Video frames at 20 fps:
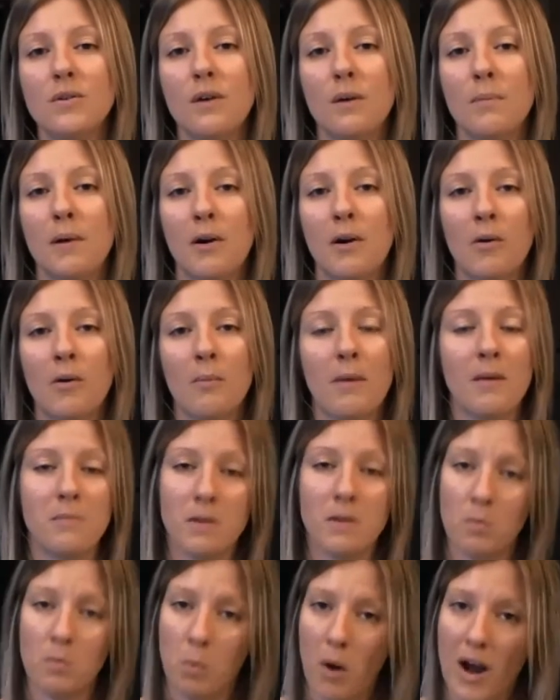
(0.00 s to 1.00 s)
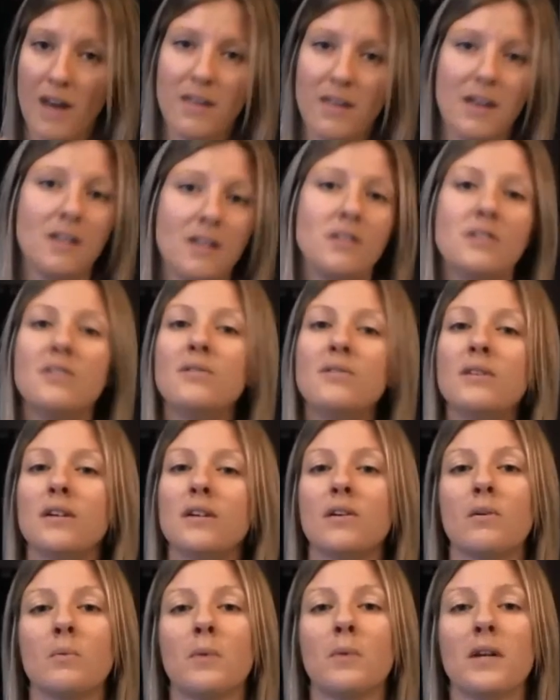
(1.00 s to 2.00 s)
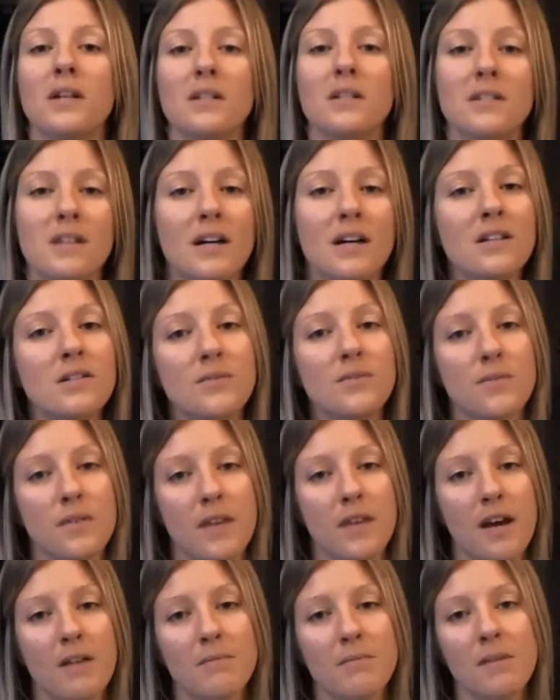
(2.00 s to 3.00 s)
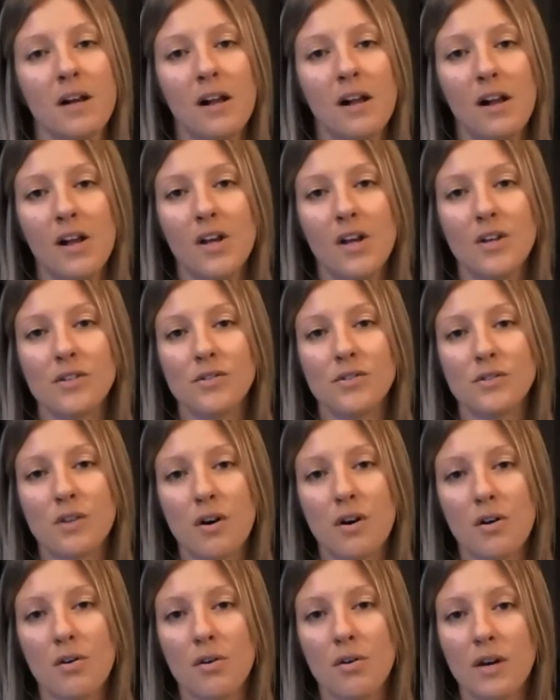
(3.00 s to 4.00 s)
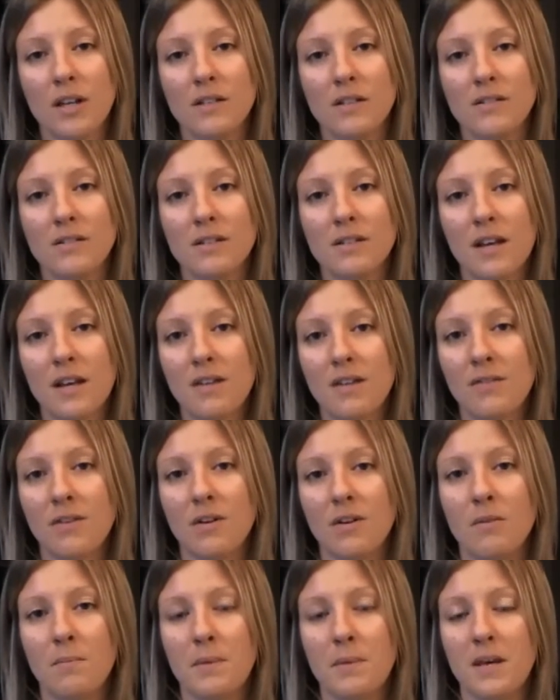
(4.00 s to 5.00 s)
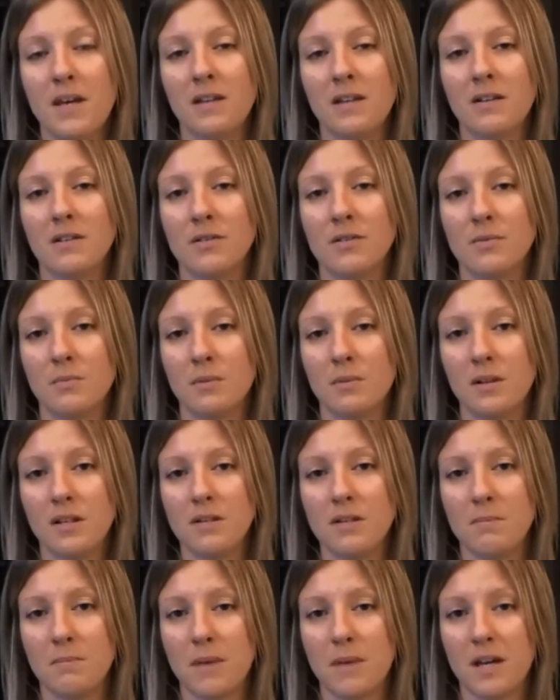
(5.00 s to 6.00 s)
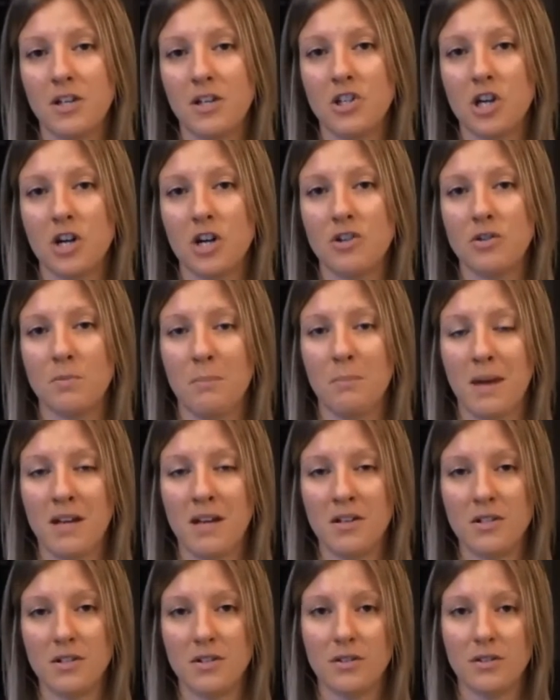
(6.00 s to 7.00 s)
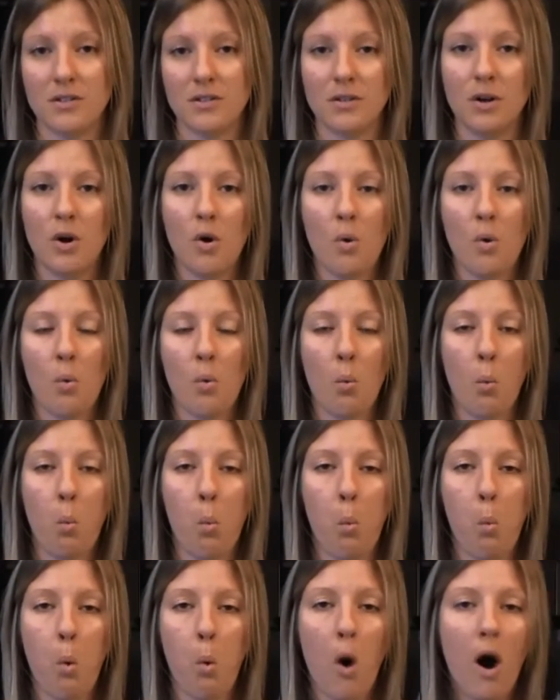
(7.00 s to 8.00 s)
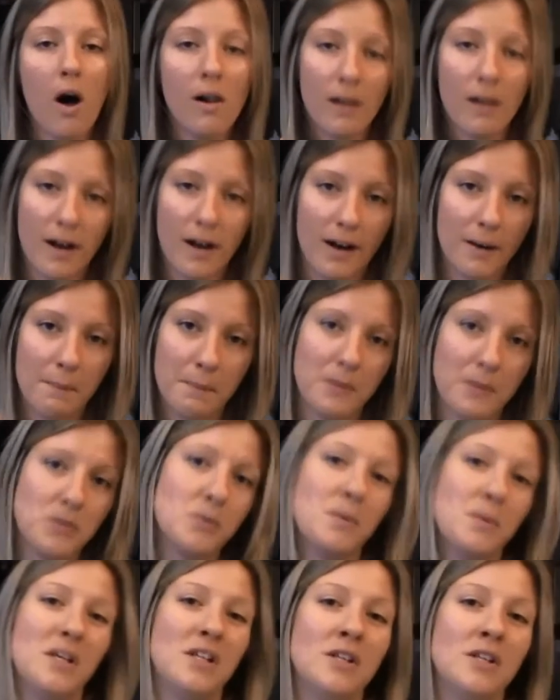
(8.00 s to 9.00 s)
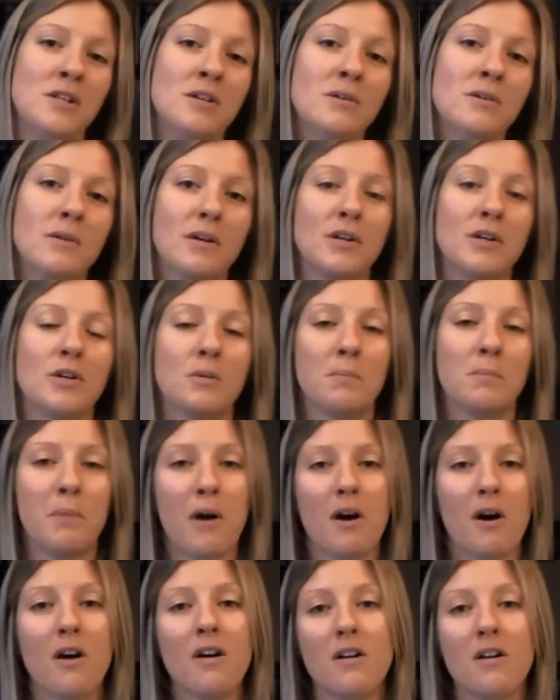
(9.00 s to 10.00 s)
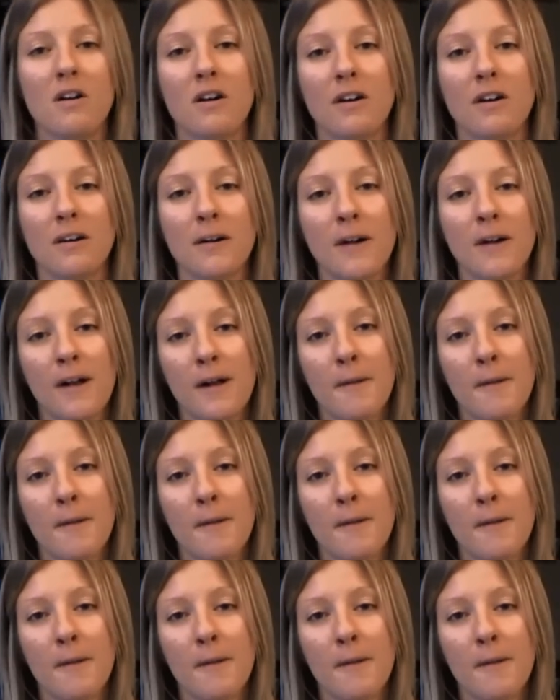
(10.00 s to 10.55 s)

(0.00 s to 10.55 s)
about maybe why they do it or what it does for them. So instead of there being this really big judgmental wall up between you and your partner